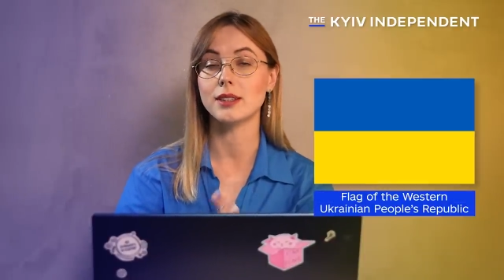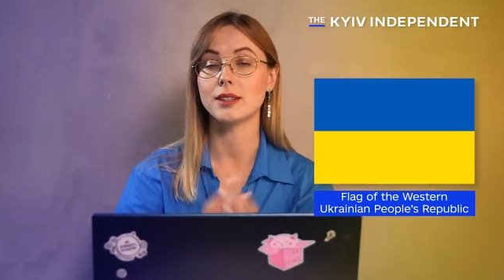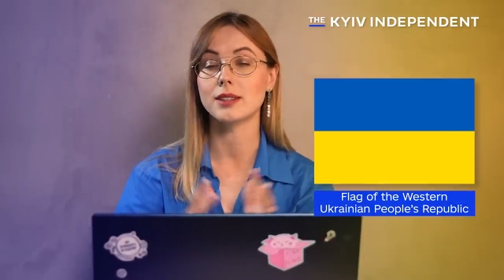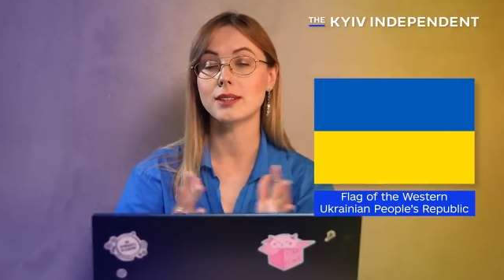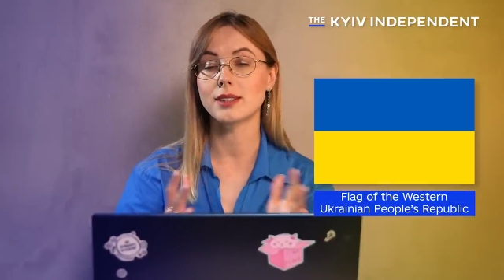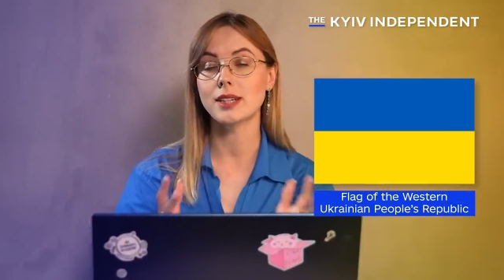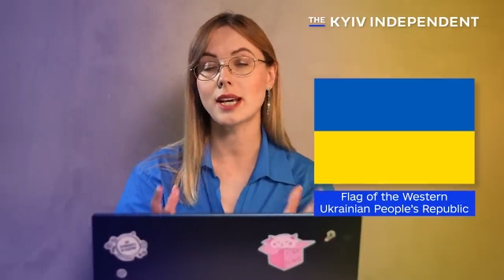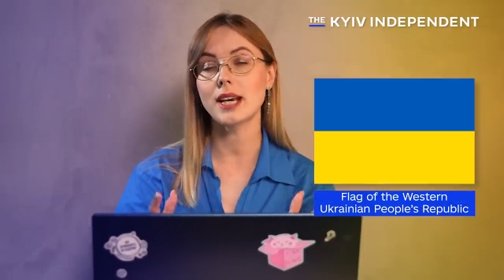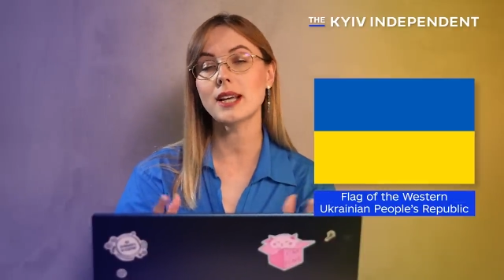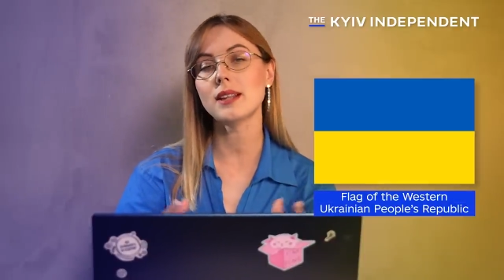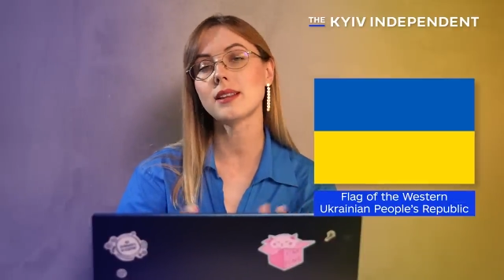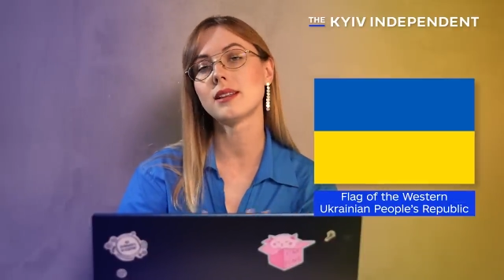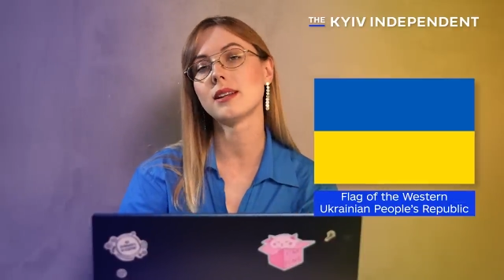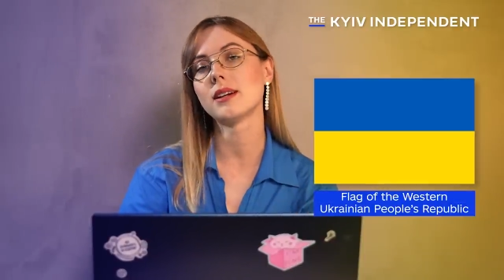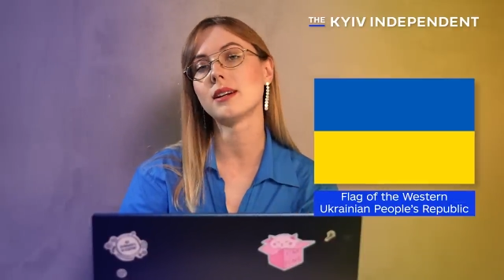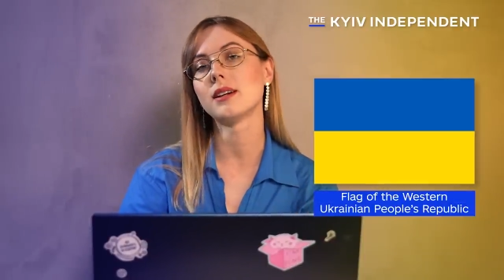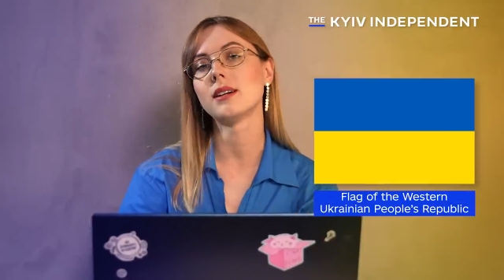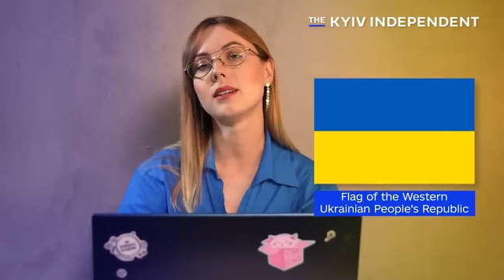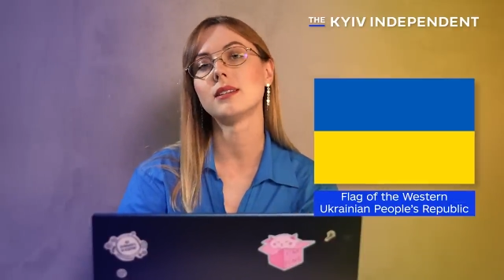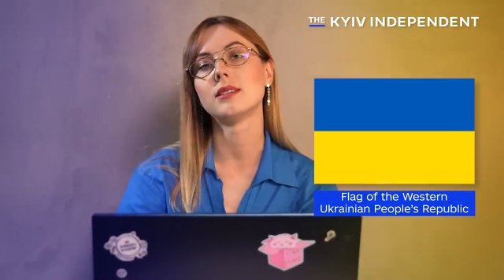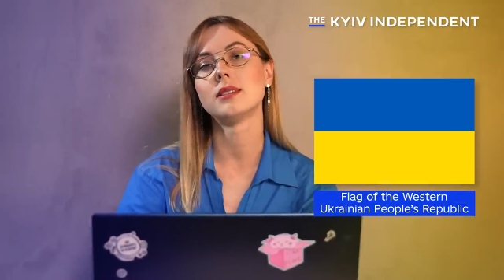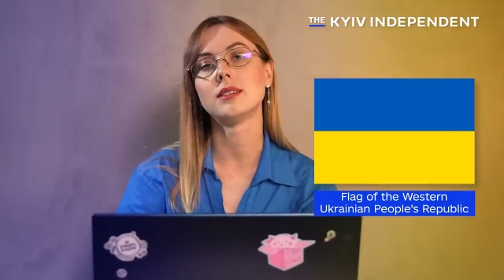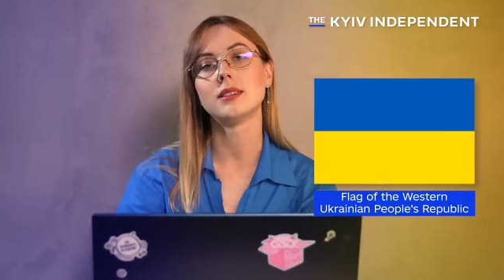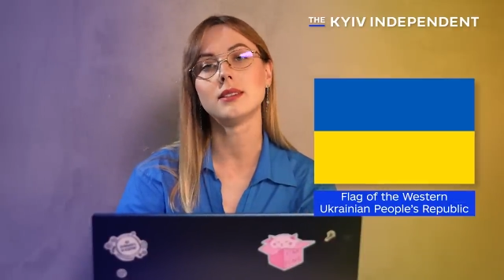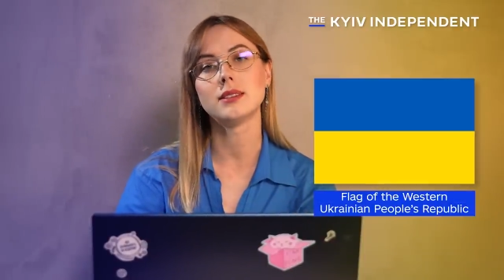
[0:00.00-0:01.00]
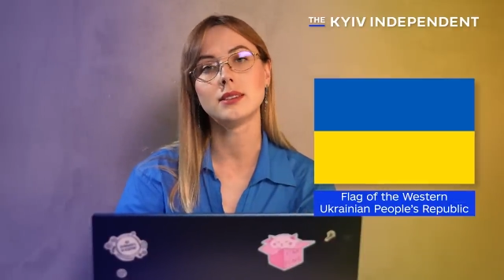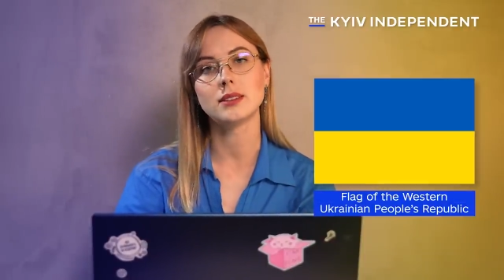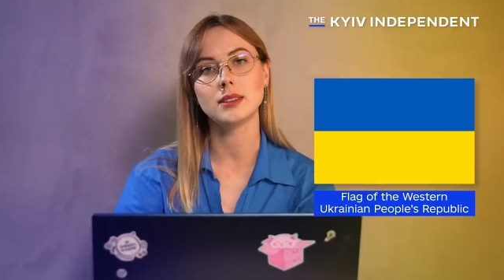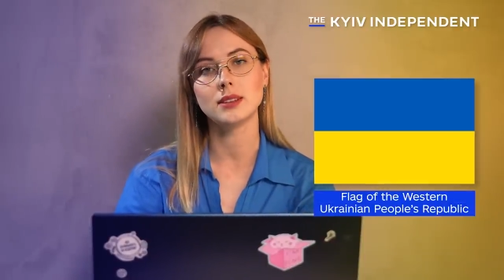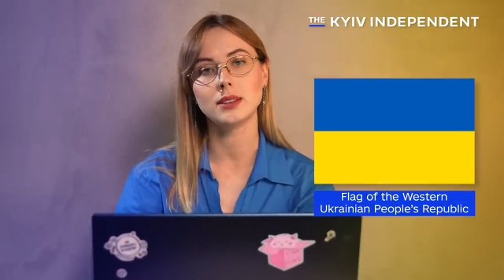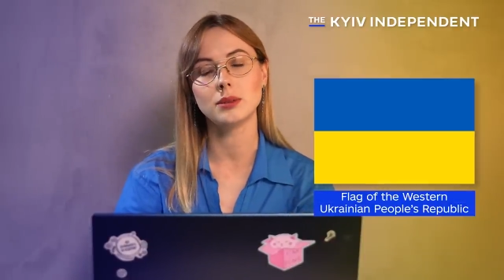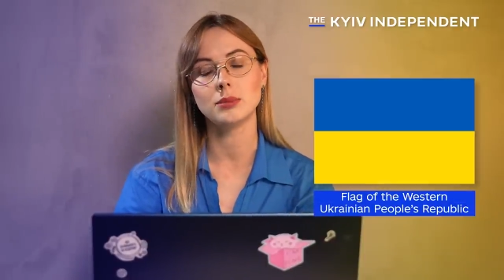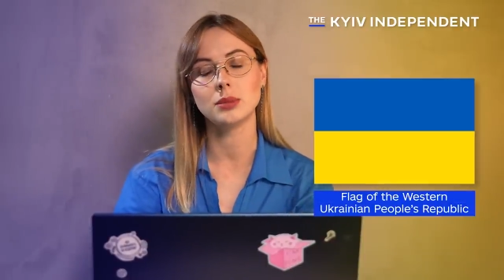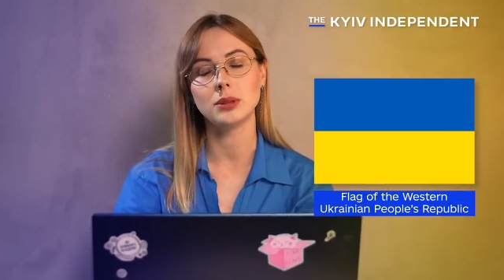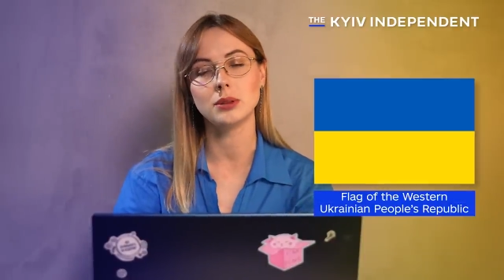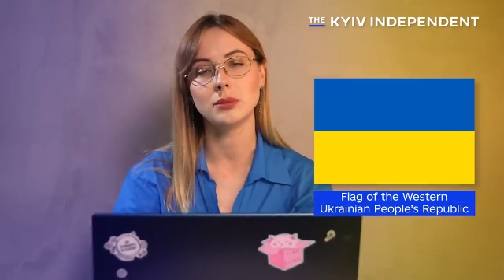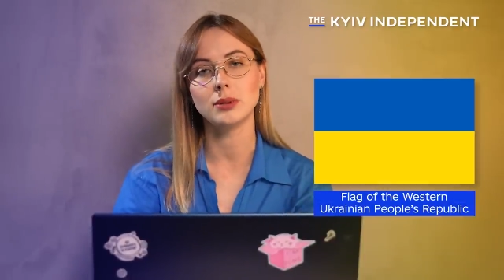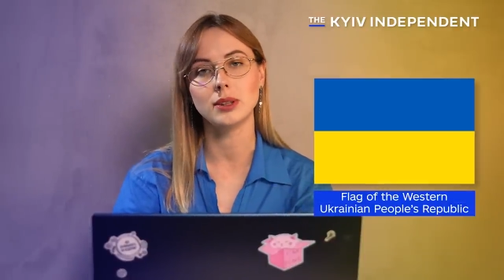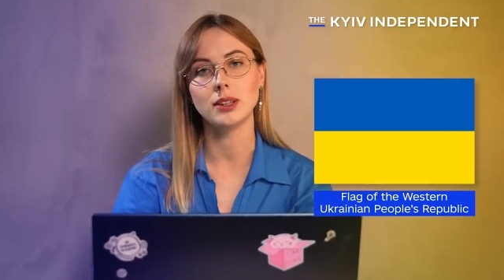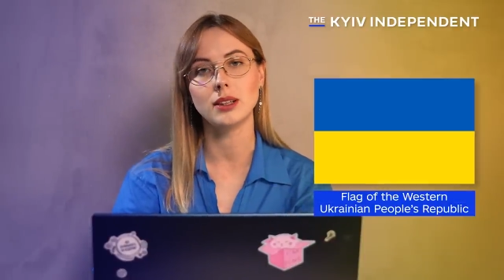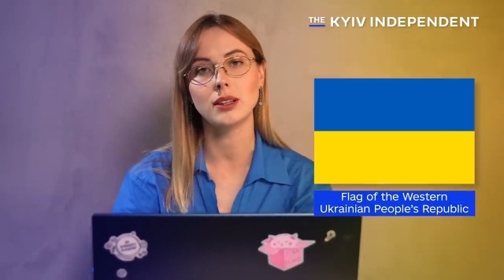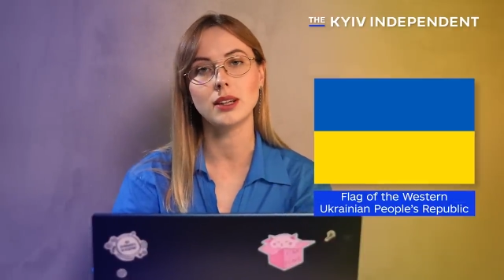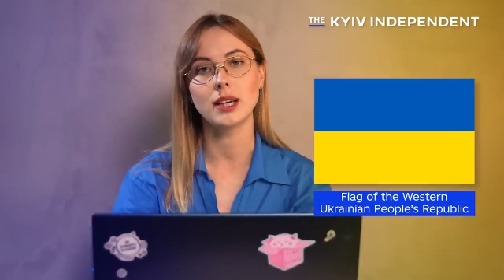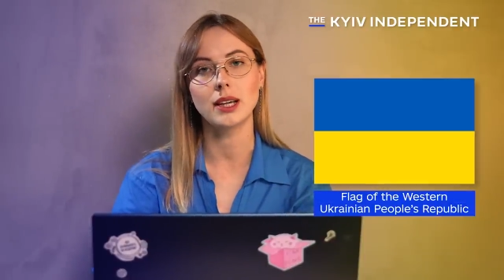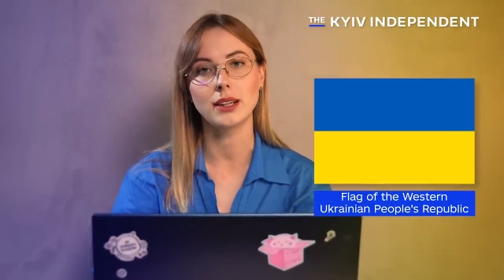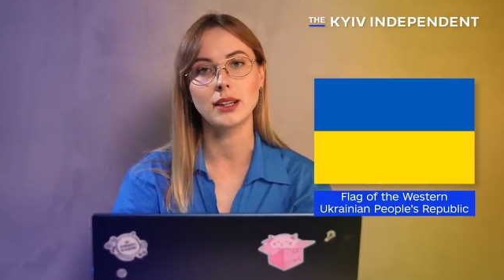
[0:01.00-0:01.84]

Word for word: a state that existed between